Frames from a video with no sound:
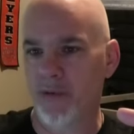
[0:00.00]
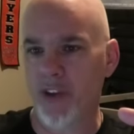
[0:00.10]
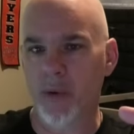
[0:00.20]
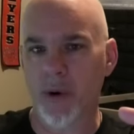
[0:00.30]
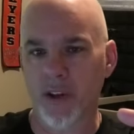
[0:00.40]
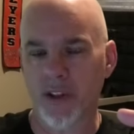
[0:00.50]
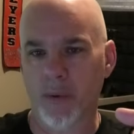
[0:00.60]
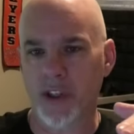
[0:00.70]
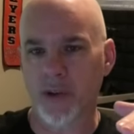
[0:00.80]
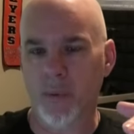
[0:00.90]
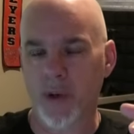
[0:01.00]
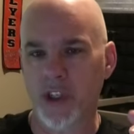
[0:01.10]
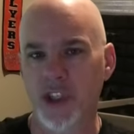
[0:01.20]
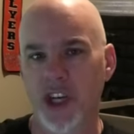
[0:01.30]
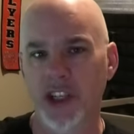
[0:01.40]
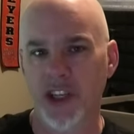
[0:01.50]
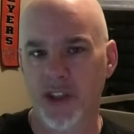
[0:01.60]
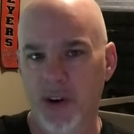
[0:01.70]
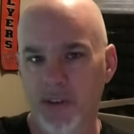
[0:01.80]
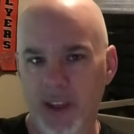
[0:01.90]
viewers or which
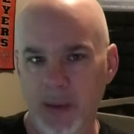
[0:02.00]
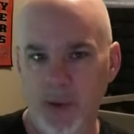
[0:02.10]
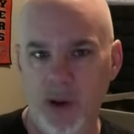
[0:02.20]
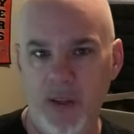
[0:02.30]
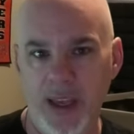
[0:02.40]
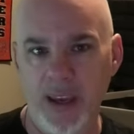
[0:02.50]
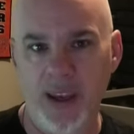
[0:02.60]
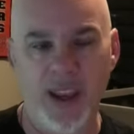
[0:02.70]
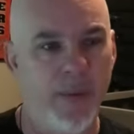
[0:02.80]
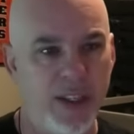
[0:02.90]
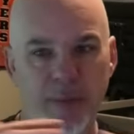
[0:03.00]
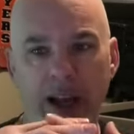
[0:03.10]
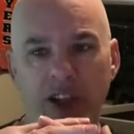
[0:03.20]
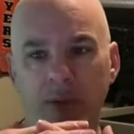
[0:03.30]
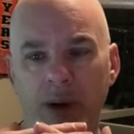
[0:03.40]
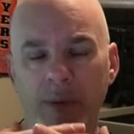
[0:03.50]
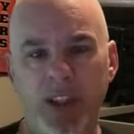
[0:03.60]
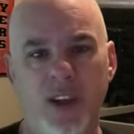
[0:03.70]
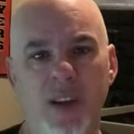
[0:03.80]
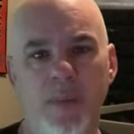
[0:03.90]
judges are available on that night, and we just match you up.
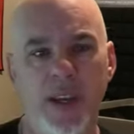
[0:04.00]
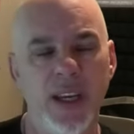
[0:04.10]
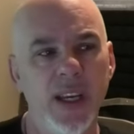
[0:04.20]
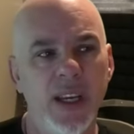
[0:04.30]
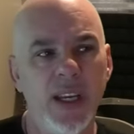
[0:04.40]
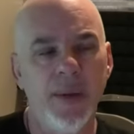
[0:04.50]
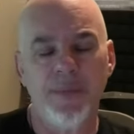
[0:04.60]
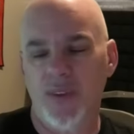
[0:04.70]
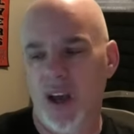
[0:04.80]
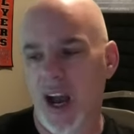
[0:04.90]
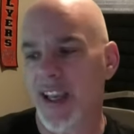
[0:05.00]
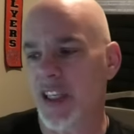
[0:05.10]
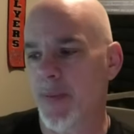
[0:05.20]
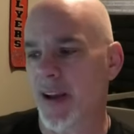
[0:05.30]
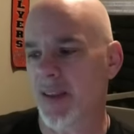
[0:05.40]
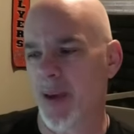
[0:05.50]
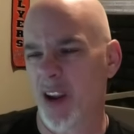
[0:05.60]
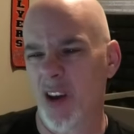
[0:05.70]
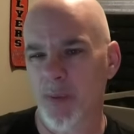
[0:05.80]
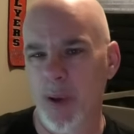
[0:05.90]
It's going to be, I expect about
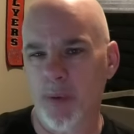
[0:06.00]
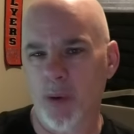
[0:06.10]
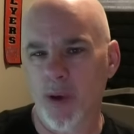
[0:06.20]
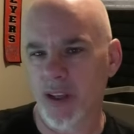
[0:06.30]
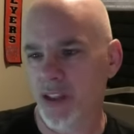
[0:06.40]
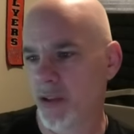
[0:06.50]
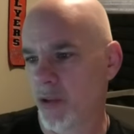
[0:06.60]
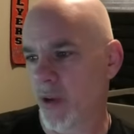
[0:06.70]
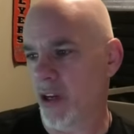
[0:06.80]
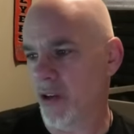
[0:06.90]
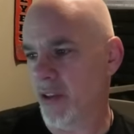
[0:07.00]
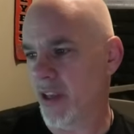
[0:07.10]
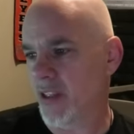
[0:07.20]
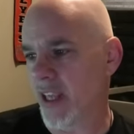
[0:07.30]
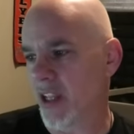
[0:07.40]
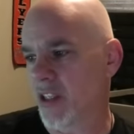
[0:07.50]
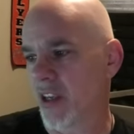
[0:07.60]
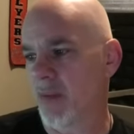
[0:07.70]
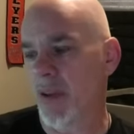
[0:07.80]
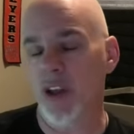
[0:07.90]
100 people to want to do this, and it's
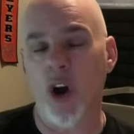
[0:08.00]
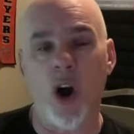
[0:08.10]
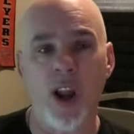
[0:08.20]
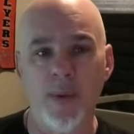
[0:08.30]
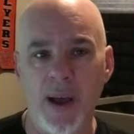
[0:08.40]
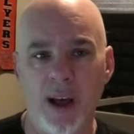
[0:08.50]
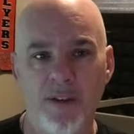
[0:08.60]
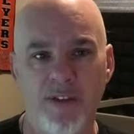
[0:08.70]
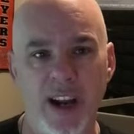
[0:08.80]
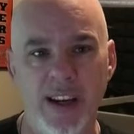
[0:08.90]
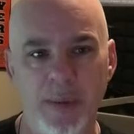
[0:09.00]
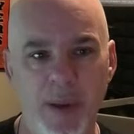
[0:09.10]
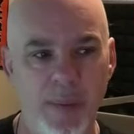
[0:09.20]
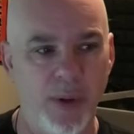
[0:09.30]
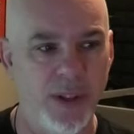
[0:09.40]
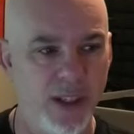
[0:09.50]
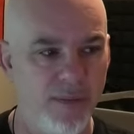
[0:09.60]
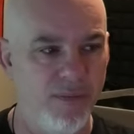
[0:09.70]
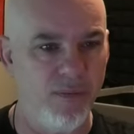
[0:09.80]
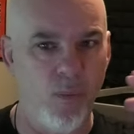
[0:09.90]
going to be all about finding people
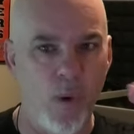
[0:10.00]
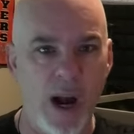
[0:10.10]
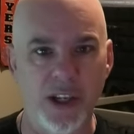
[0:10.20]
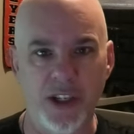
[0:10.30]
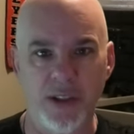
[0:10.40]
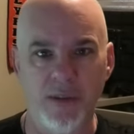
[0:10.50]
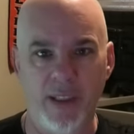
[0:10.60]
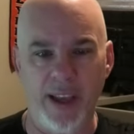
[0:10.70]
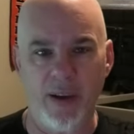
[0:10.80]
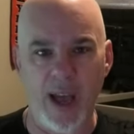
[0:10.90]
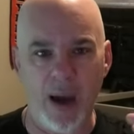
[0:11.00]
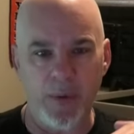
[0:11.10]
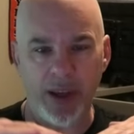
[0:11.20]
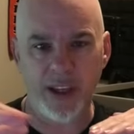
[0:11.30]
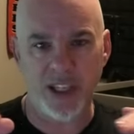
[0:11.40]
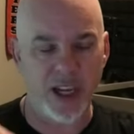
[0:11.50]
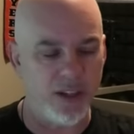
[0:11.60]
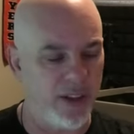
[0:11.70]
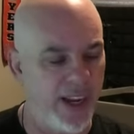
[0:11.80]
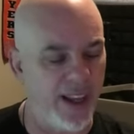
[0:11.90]
to watch. Like, how are we going to
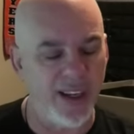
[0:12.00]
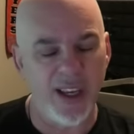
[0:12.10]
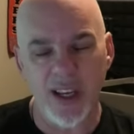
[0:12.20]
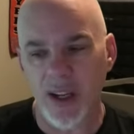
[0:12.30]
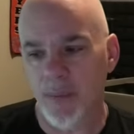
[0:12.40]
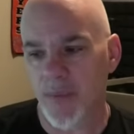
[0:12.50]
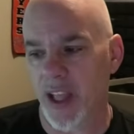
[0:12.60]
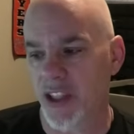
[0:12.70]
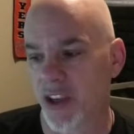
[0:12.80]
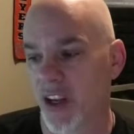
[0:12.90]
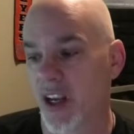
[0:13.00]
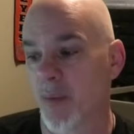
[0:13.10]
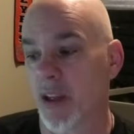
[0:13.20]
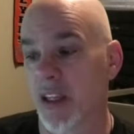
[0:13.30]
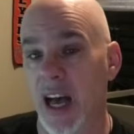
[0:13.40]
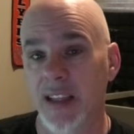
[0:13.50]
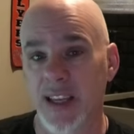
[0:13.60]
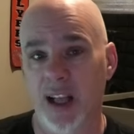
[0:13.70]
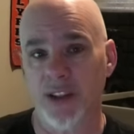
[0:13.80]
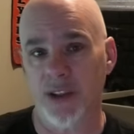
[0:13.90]
schedule it out? It's going to come a lot
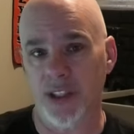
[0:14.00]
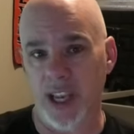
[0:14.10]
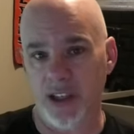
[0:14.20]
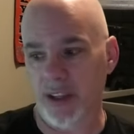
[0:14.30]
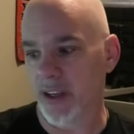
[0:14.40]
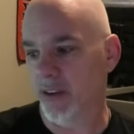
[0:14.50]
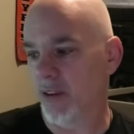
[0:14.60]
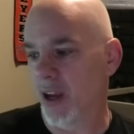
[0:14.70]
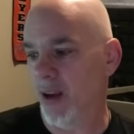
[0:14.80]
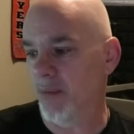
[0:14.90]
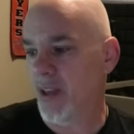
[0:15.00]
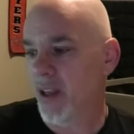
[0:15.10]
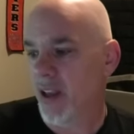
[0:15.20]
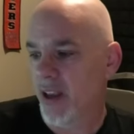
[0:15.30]
down till scheduling, and